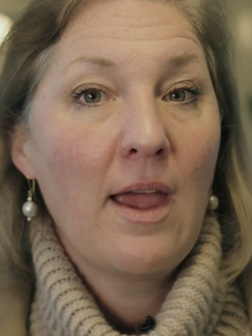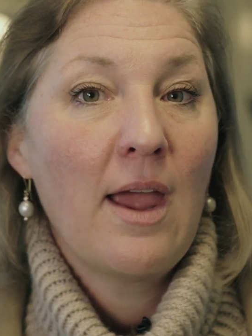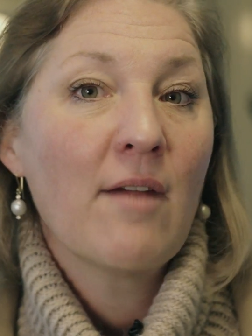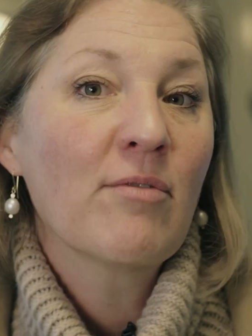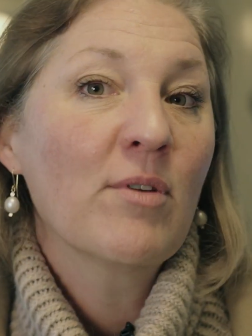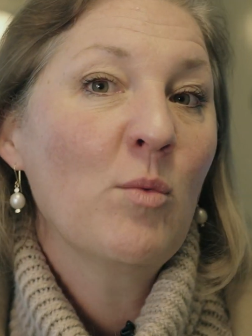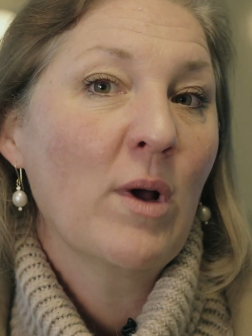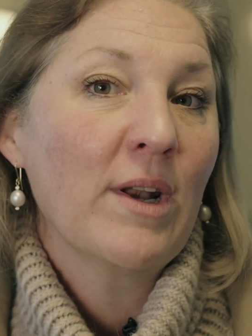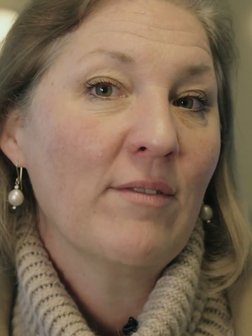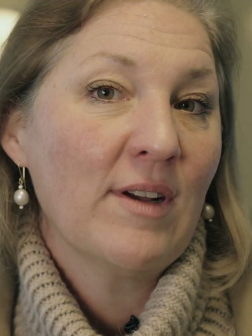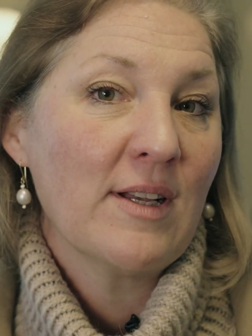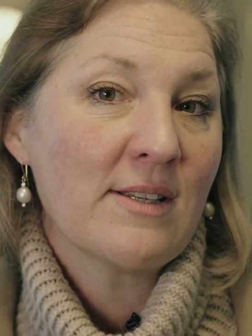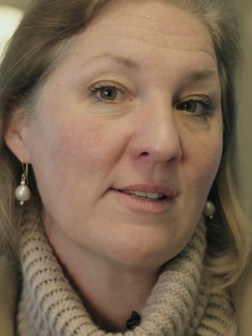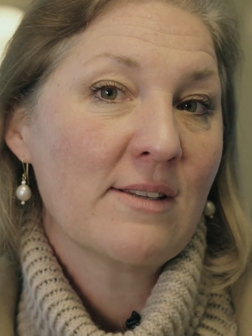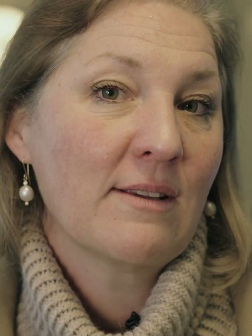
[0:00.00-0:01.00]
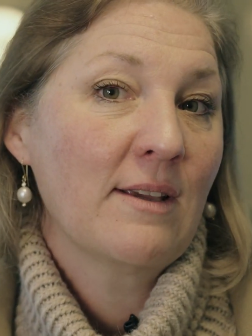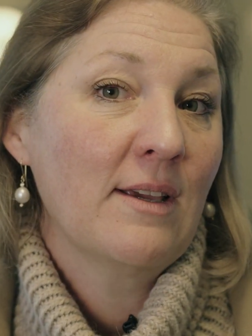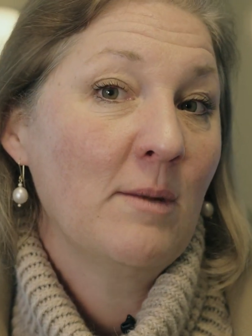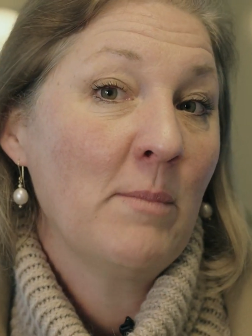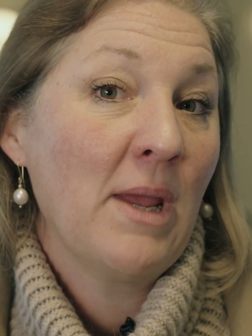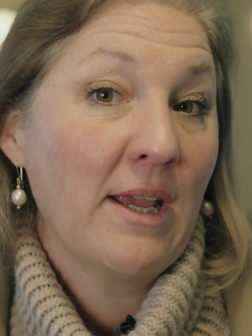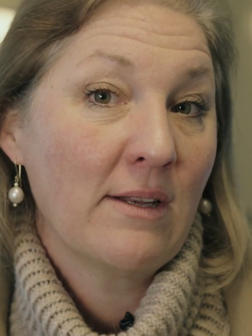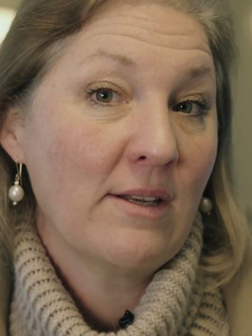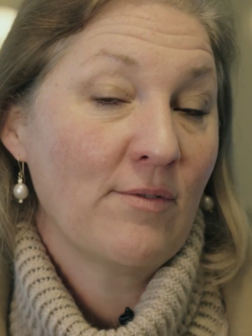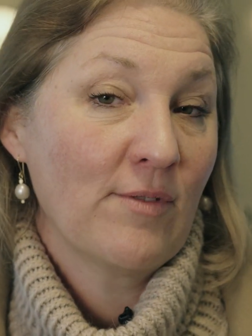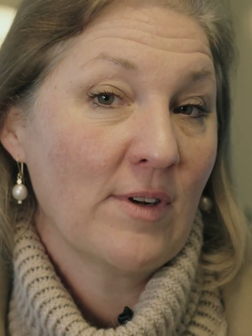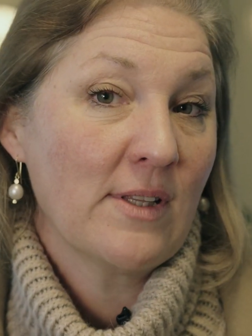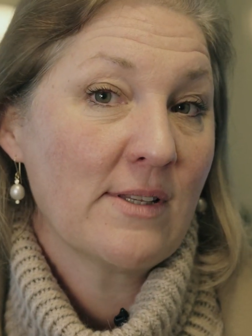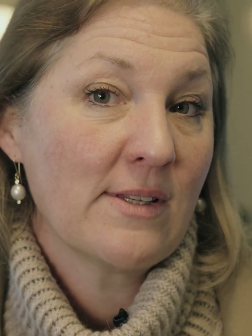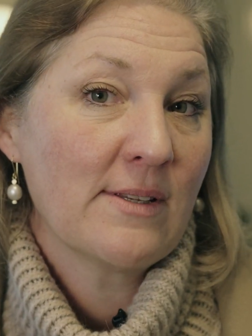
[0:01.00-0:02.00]
Every one of us can make a
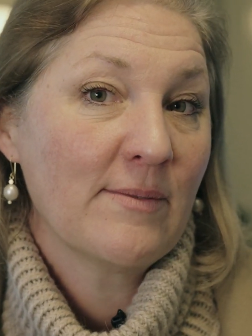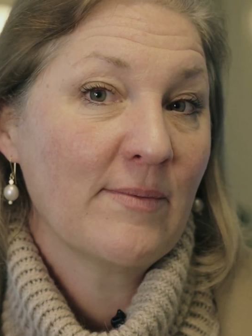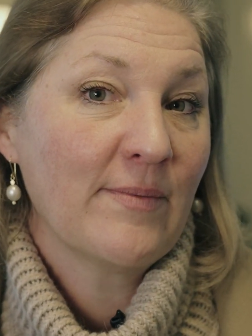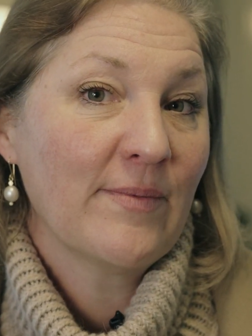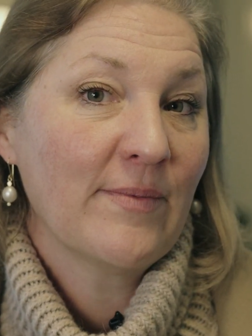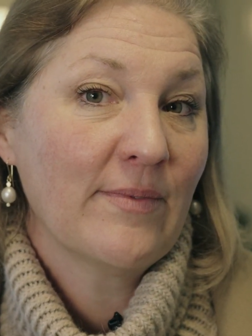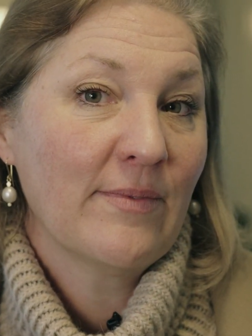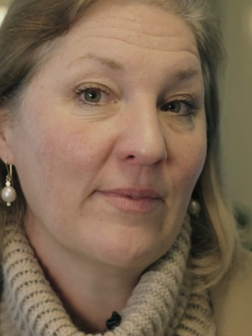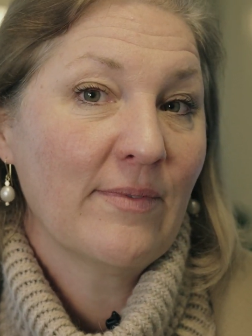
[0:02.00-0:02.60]
difference.